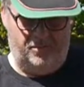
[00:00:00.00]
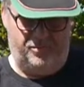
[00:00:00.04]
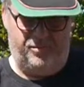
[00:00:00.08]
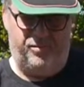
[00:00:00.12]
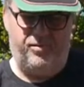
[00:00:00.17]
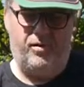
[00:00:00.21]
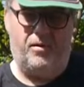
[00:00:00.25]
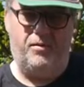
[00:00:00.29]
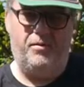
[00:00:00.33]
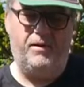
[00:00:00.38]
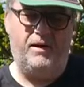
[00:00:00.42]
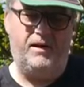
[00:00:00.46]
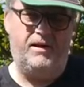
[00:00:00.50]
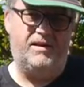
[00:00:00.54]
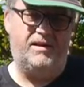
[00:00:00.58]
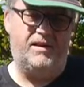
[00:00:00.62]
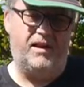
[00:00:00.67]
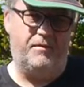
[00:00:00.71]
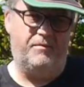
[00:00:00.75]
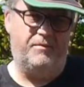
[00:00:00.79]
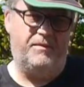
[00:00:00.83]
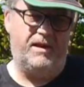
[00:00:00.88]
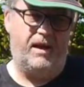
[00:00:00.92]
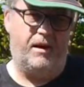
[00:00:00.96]
probably
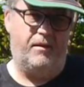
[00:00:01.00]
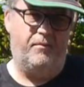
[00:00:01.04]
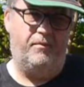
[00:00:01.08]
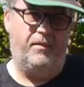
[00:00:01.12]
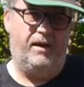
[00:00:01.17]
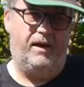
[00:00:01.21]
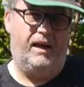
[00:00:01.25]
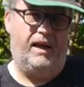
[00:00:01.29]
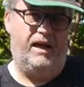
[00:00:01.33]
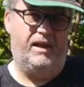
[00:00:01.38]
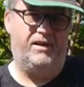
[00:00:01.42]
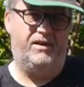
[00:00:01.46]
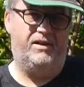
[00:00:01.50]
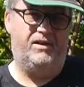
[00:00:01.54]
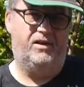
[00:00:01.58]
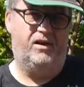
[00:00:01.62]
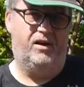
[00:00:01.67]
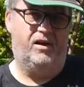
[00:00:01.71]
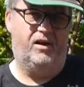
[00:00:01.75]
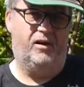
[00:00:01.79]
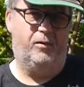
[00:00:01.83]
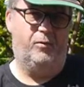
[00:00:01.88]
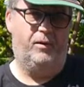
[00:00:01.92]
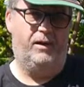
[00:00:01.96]
September last
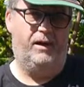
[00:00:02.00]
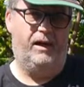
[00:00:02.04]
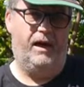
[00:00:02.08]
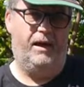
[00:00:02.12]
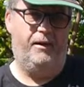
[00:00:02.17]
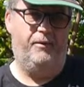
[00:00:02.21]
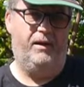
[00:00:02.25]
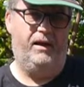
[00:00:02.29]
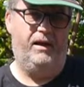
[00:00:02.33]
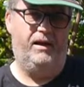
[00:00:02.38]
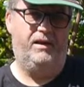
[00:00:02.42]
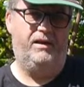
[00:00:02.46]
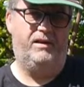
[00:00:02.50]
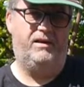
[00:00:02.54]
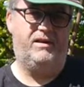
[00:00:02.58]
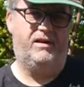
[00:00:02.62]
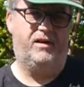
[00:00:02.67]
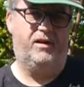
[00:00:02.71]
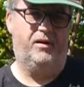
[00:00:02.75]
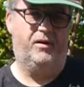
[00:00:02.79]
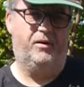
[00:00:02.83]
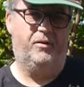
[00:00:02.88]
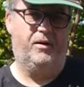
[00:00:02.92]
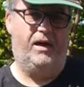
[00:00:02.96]
year we're now
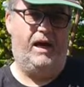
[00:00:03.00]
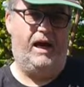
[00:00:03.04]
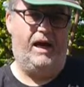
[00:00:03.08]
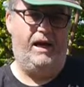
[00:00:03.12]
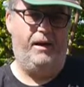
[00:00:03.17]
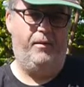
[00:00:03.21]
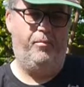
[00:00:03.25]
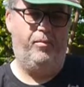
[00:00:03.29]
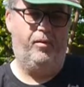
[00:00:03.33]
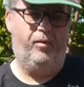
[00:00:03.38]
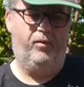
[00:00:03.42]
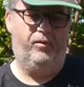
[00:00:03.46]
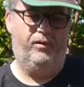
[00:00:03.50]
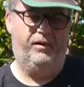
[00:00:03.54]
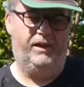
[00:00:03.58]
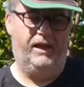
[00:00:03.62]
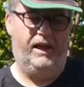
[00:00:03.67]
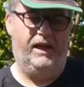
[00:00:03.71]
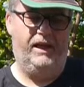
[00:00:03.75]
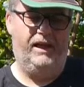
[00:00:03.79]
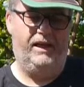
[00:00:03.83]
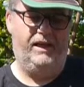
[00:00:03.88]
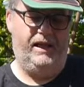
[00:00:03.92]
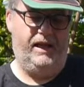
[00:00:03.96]
into April
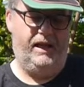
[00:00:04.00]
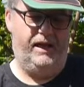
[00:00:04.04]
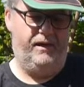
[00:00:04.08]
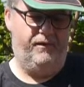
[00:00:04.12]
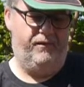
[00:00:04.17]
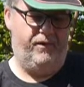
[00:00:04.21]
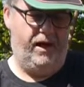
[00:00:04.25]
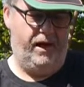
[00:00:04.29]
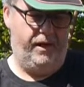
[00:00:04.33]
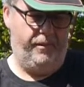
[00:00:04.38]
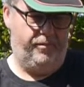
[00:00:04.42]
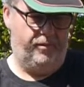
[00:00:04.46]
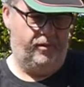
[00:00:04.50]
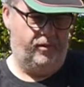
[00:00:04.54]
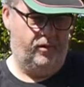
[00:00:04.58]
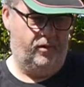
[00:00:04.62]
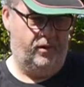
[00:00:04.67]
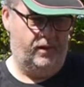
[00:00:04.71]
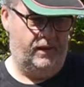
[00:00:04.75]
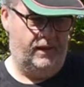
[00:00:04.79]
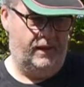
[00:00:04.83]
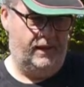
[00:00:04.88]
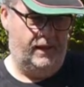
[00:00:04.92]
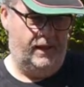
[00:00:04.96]
nearly the end of April
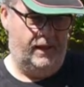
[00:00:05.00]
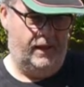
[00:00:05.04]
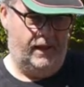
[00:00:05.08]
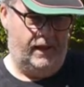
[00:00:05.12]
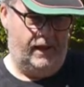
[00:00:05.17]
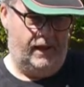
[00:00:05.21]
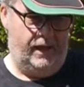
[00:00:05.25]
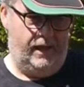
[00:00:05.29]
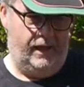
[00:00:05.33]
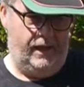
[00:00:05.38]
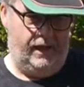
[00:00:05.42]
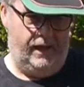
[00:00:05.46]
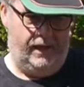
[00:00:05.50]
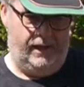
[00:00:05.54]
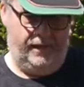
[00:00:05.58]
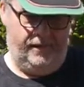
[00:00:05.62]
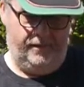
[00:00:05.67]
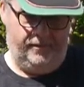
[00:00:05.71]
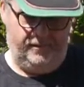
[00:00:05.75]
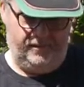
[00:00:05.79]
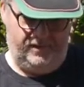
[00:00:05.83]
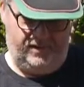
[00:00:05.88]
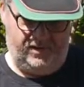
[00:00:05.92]
um,